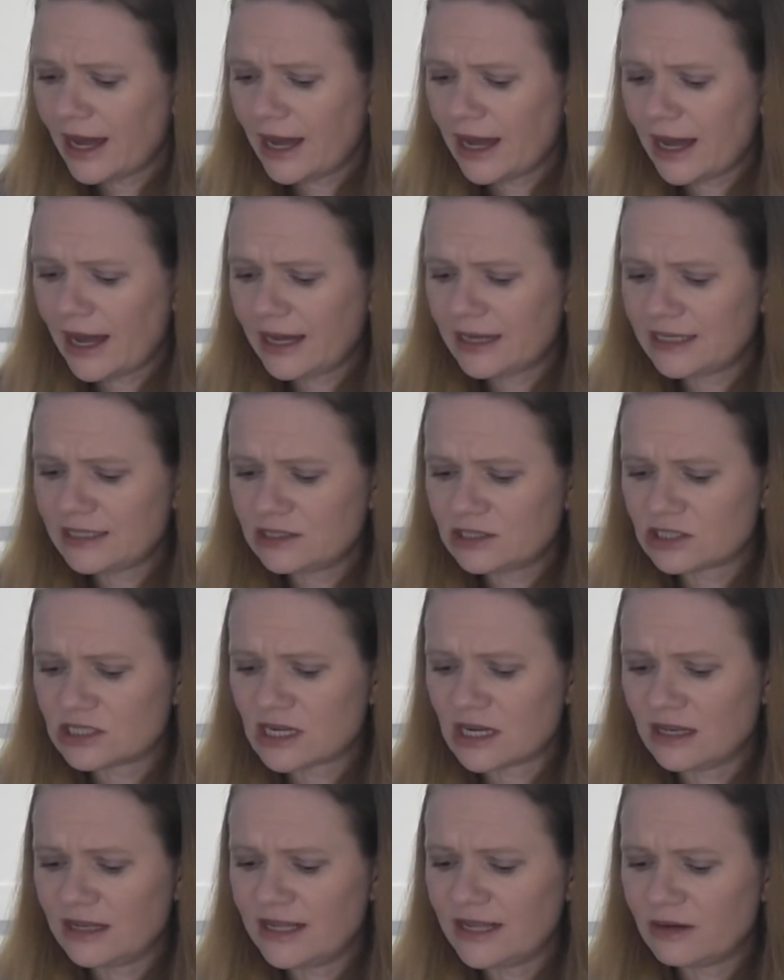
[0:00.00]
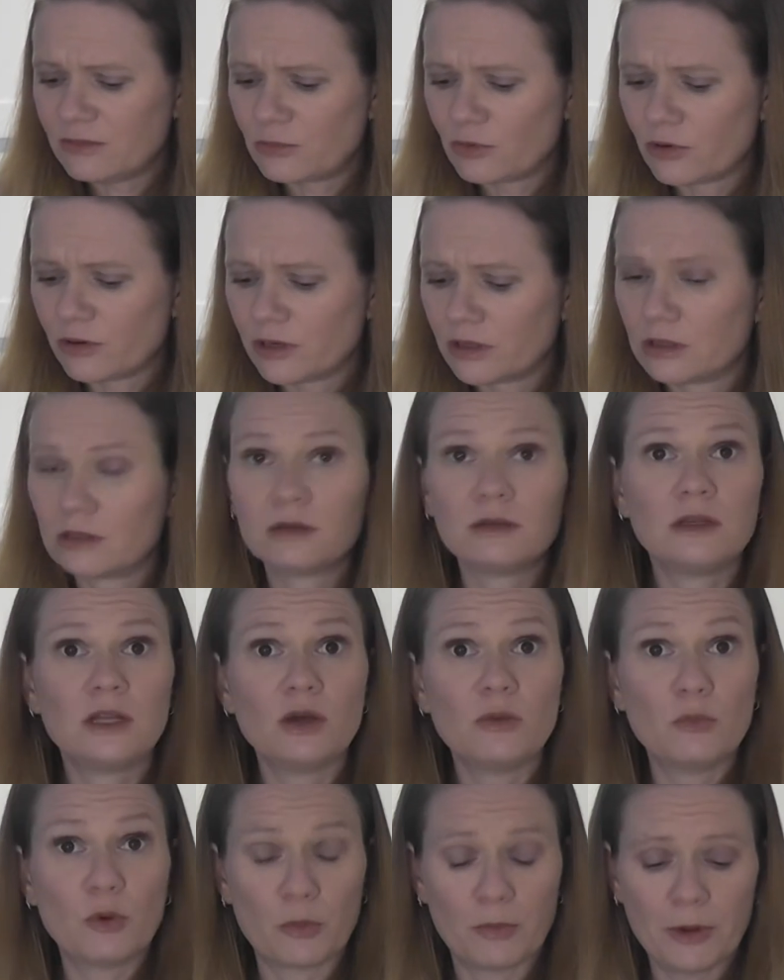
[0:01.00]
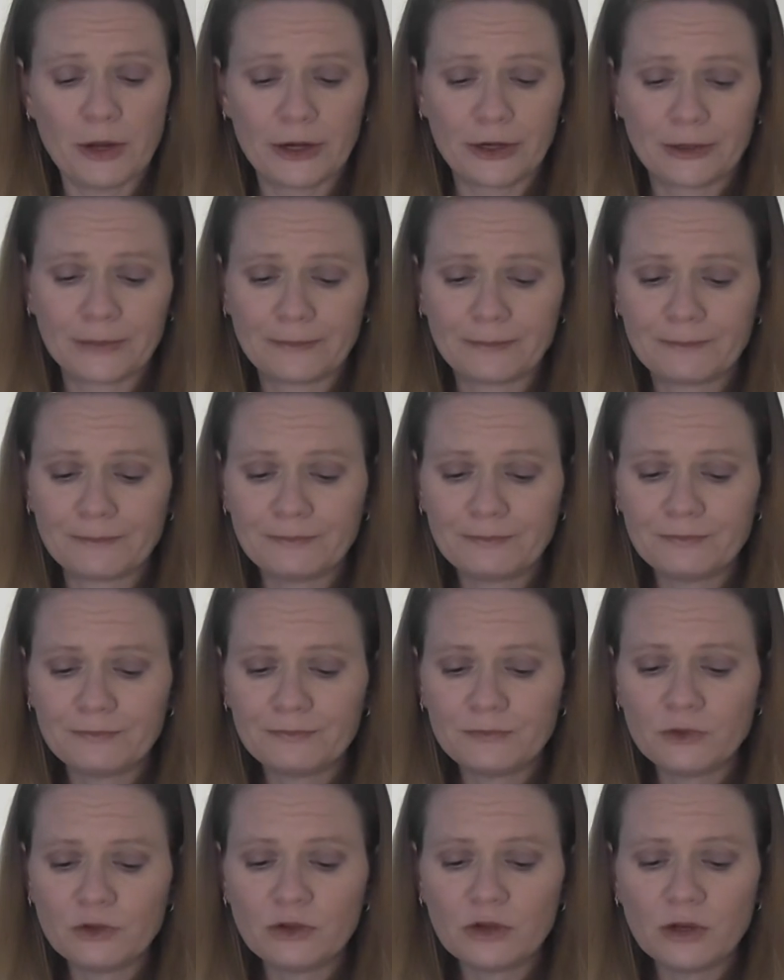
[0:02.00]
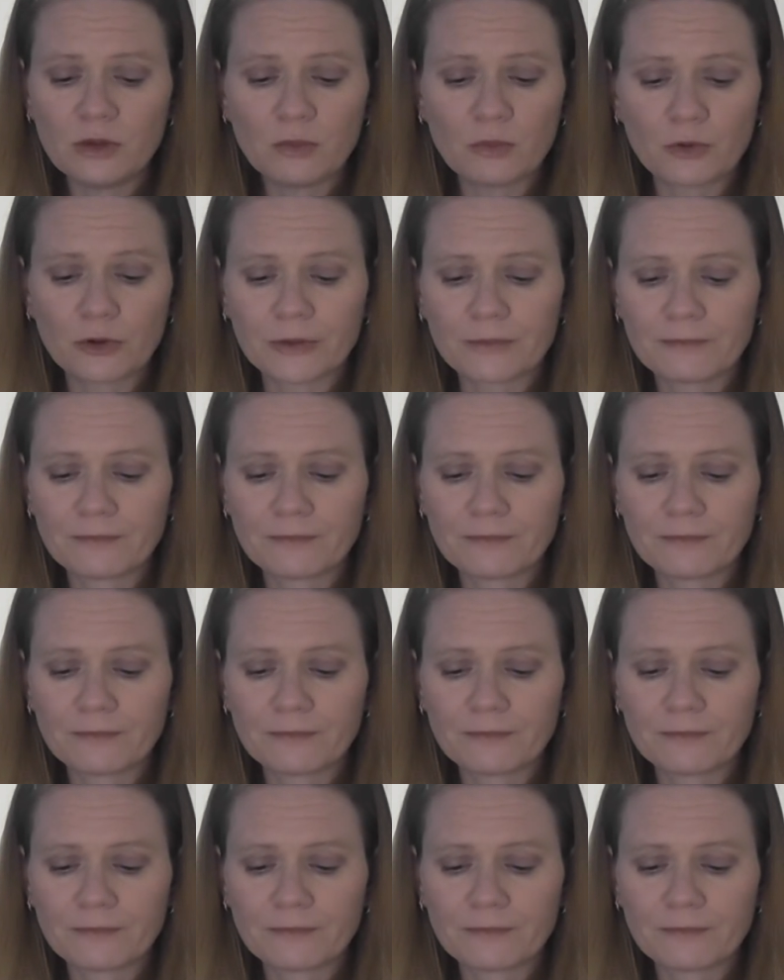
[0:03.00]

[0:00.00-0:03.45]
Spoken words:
I need just a little more butter. A little more.